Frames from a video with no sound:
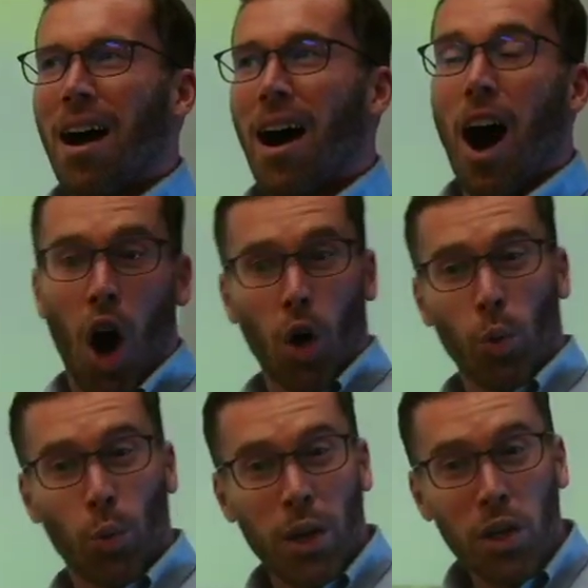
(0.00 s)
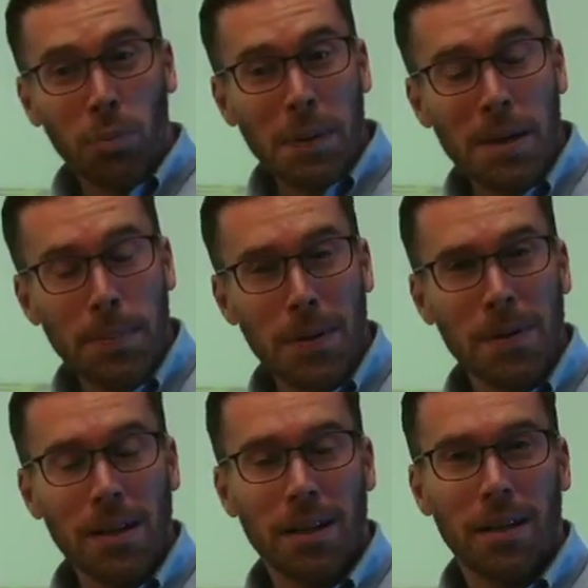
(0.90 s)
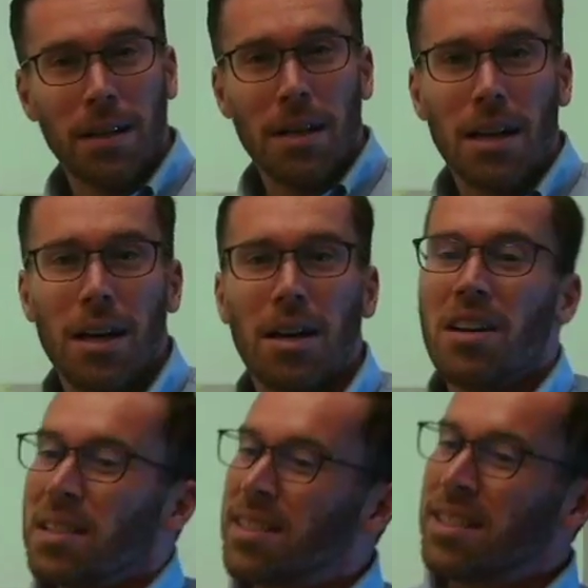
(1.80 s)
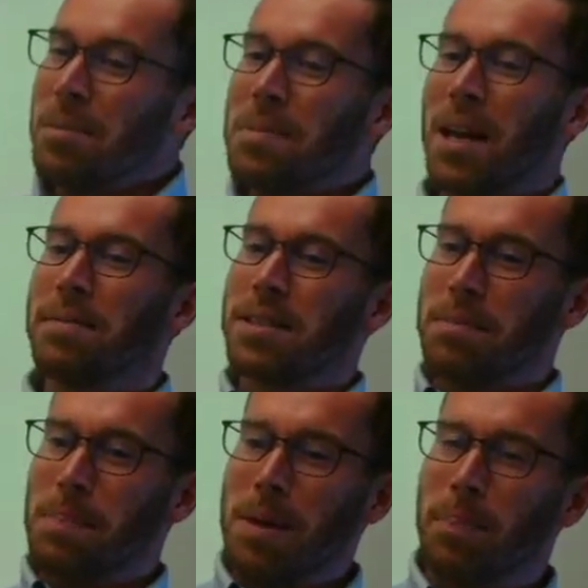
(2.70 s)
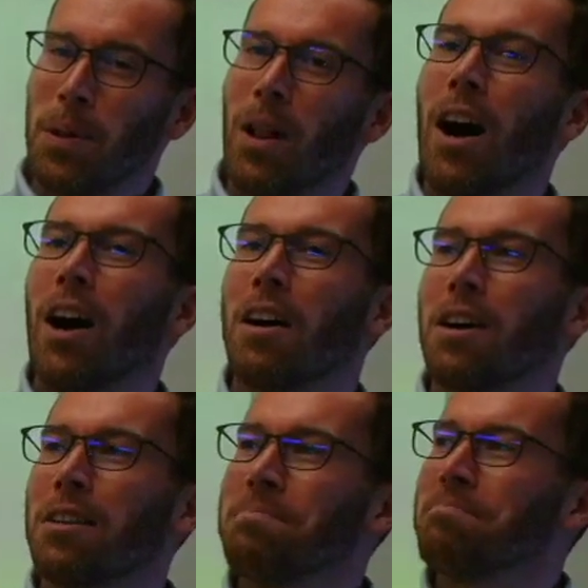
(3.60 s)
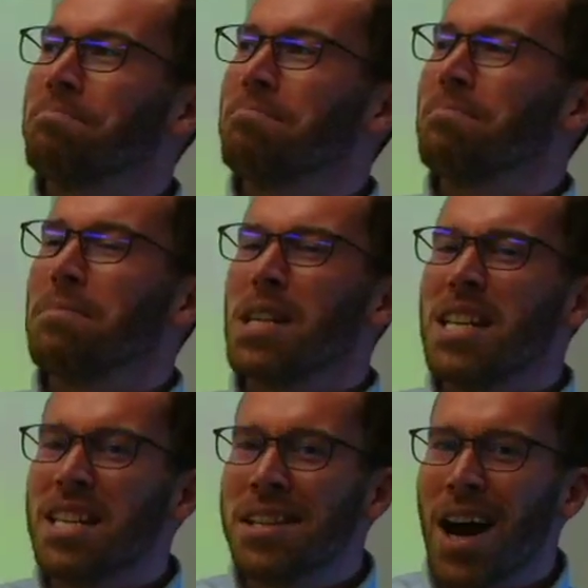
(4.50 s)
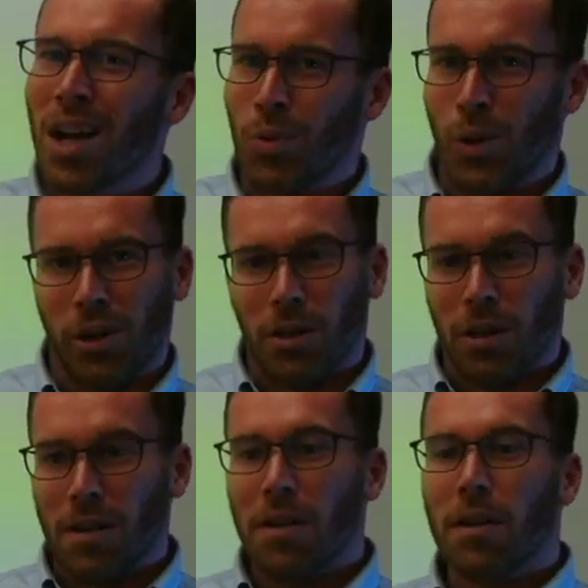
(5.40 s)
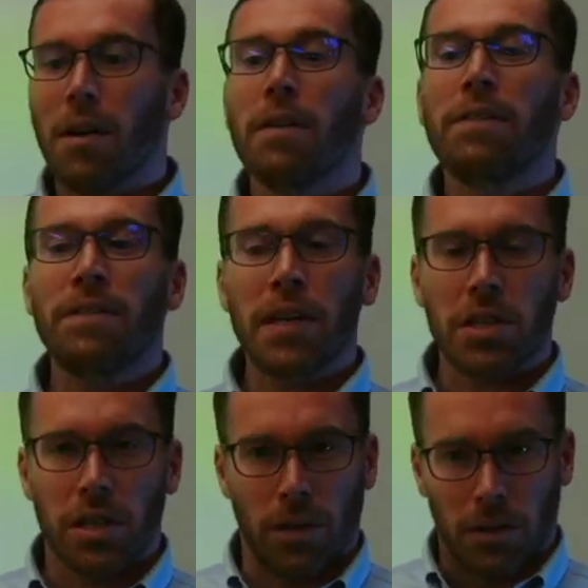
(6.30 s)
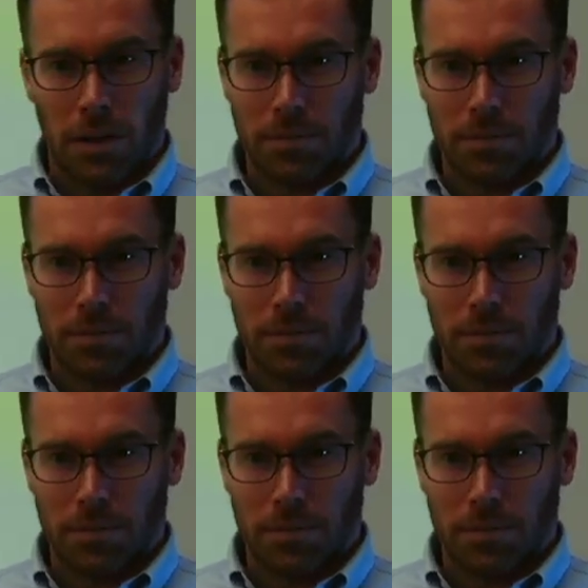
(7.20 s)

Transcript: are real people. Sometimes the people are not real, fictional.